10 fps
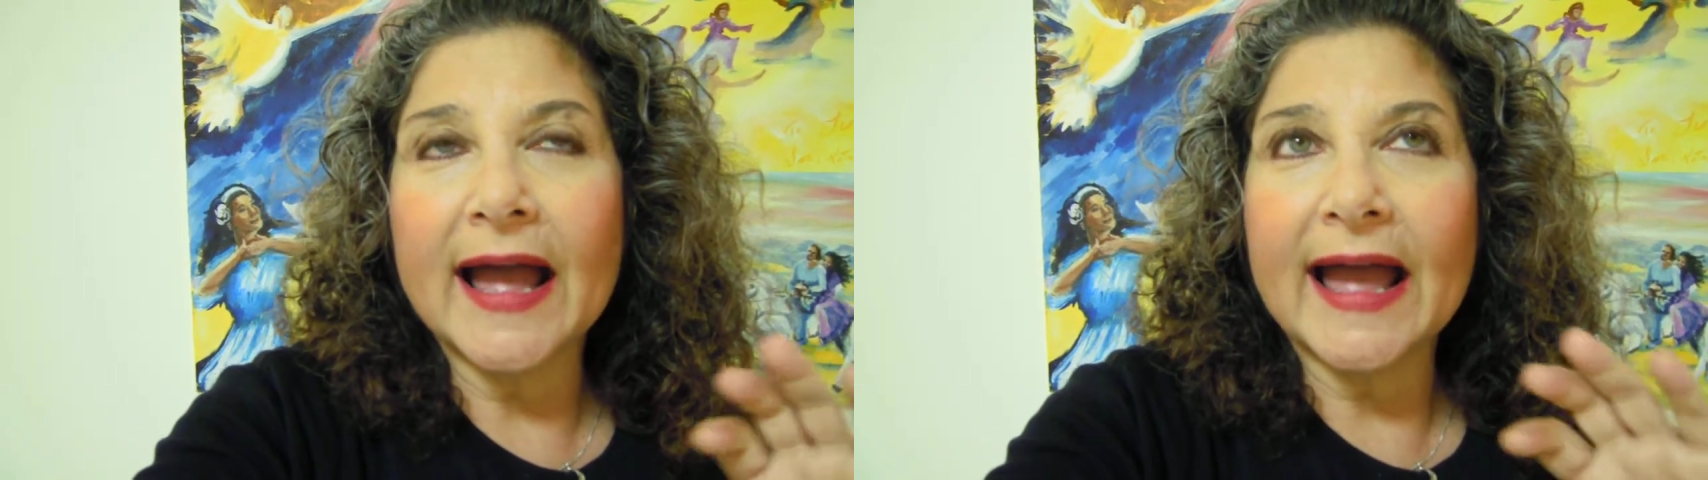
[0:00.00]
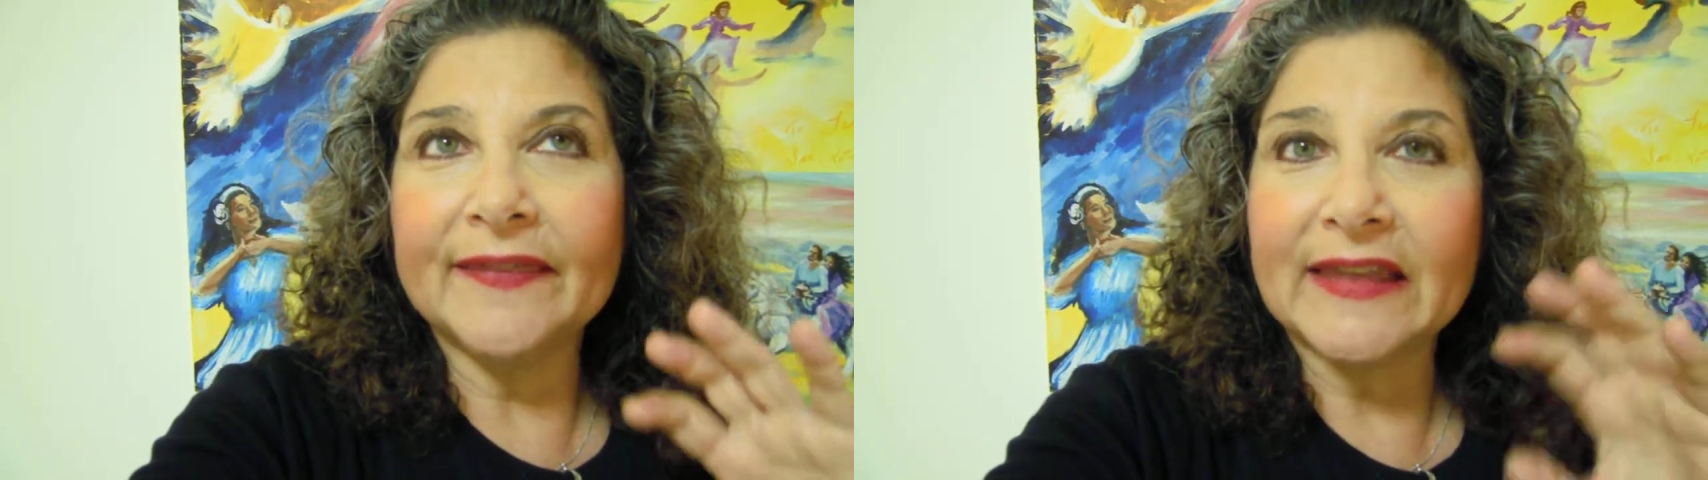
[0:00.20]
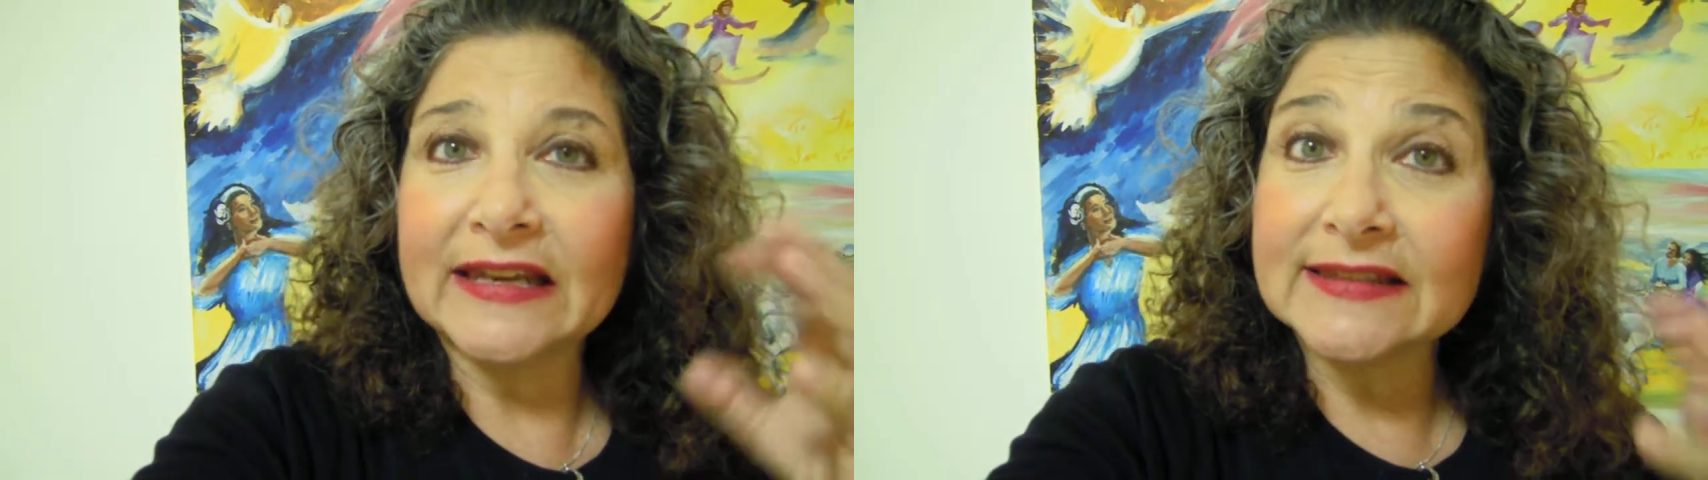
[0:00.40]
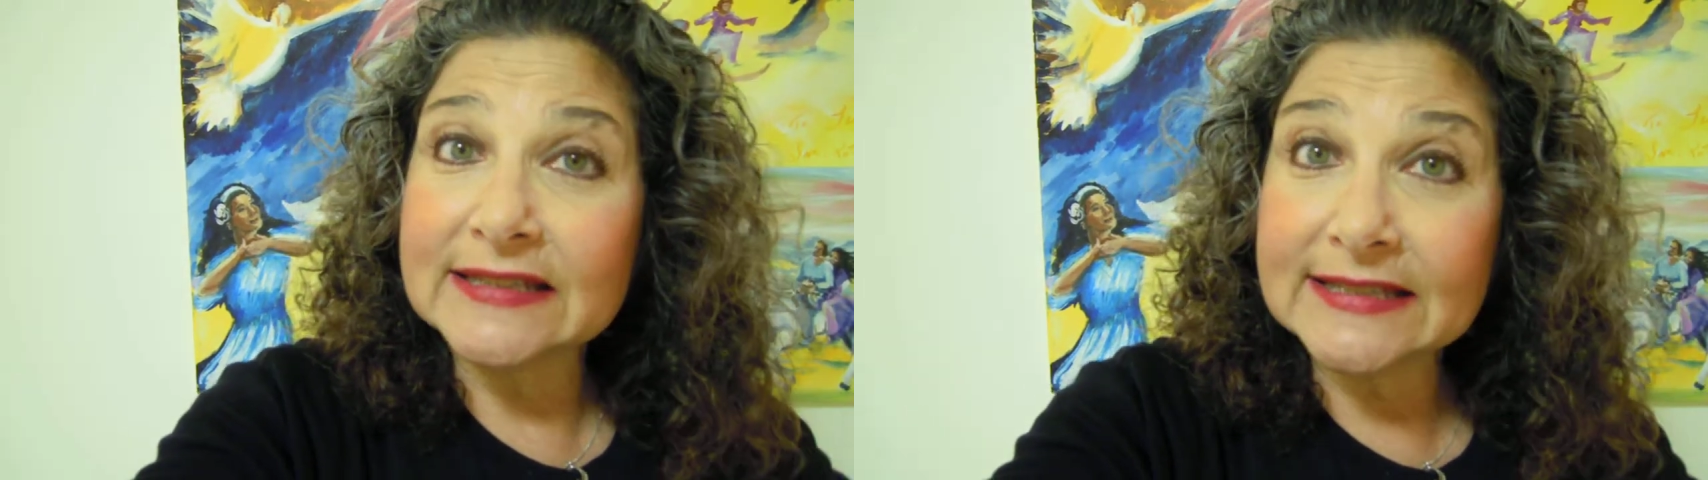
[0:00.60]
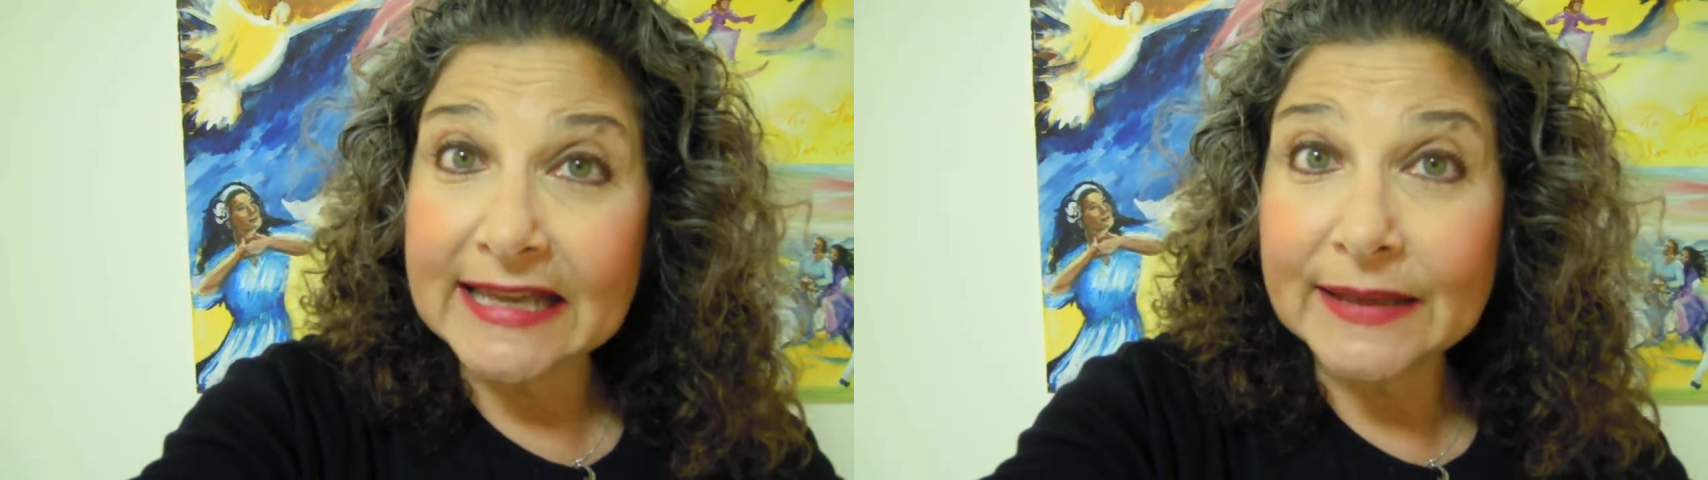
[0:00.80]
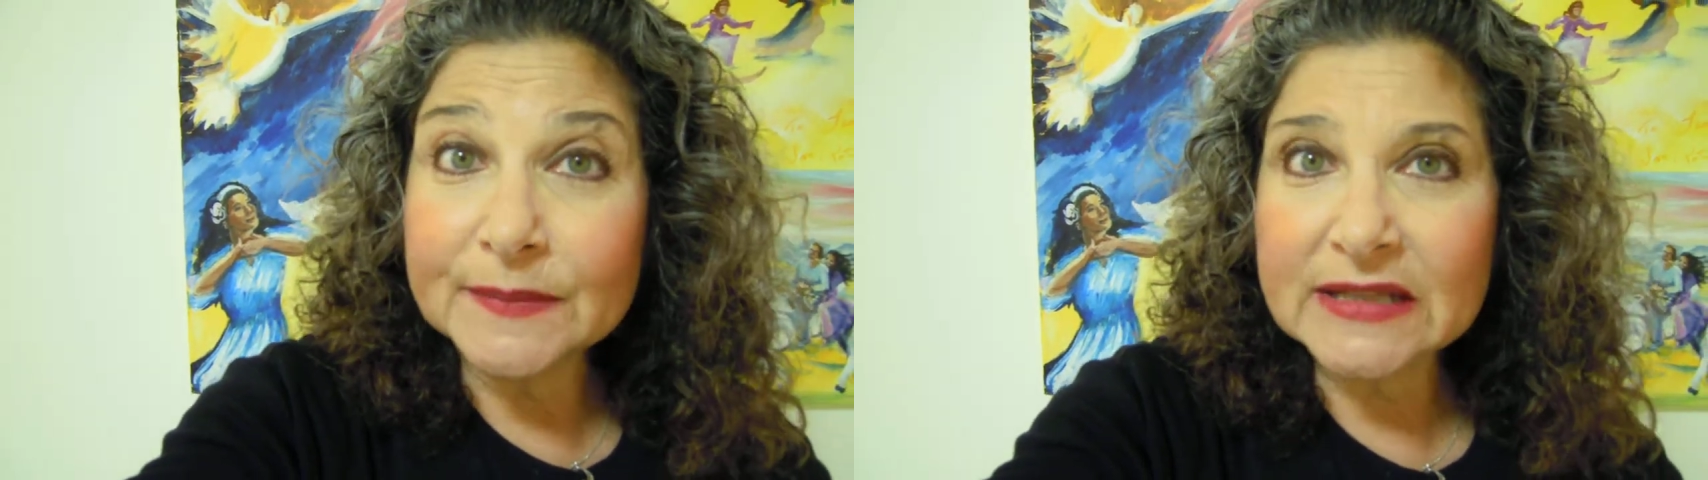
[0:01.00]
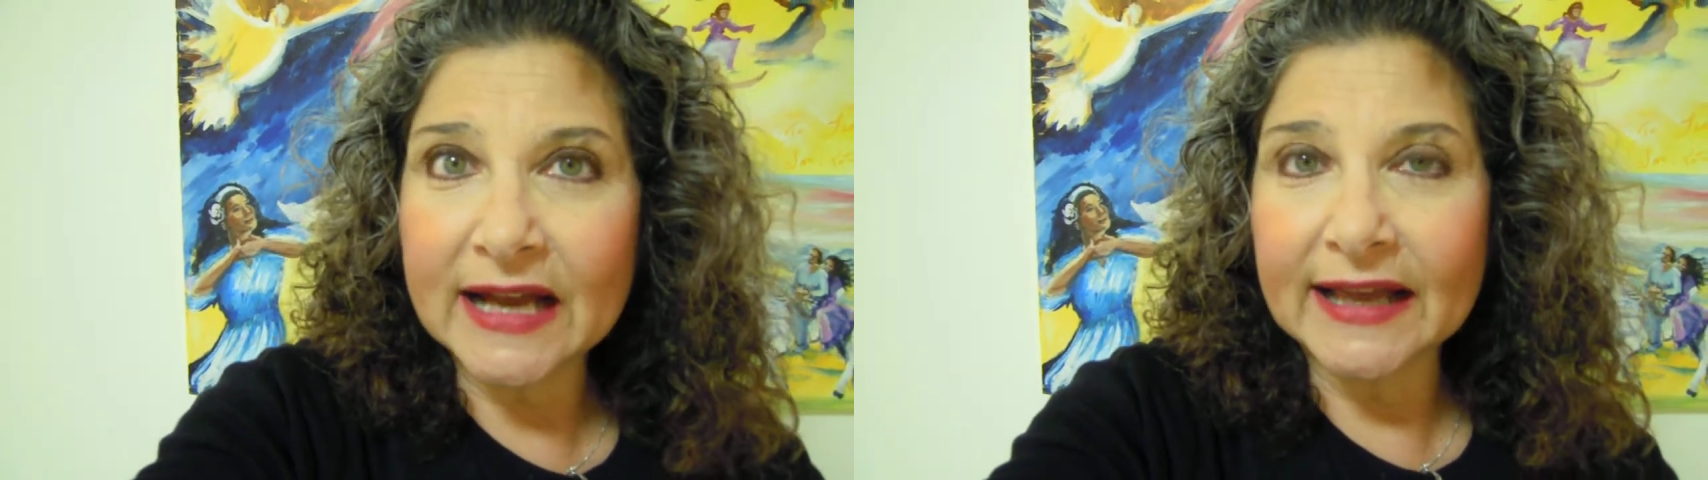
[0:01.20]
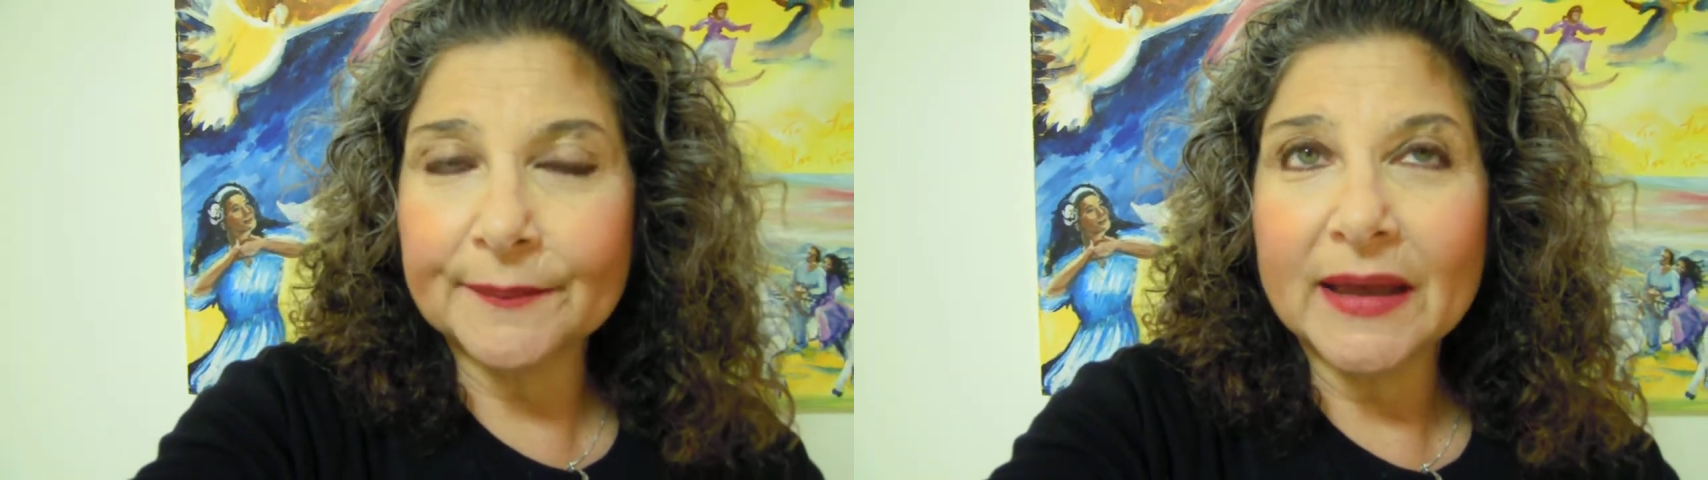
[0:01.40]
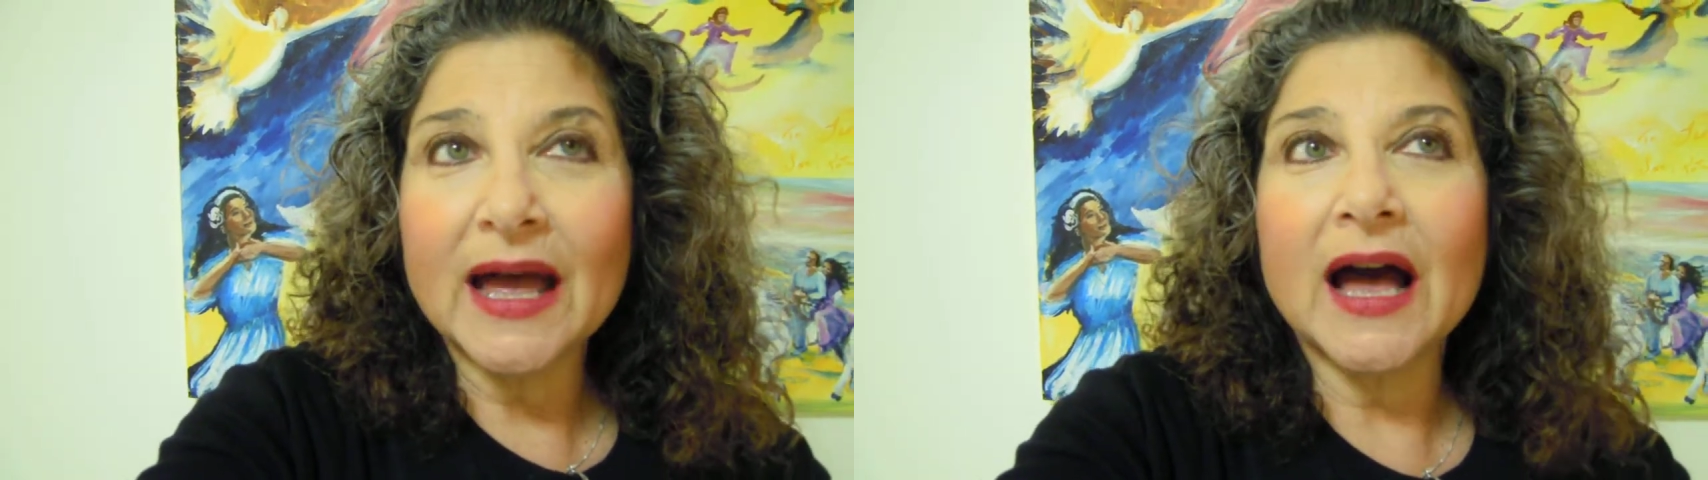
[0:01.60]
And then at the same time,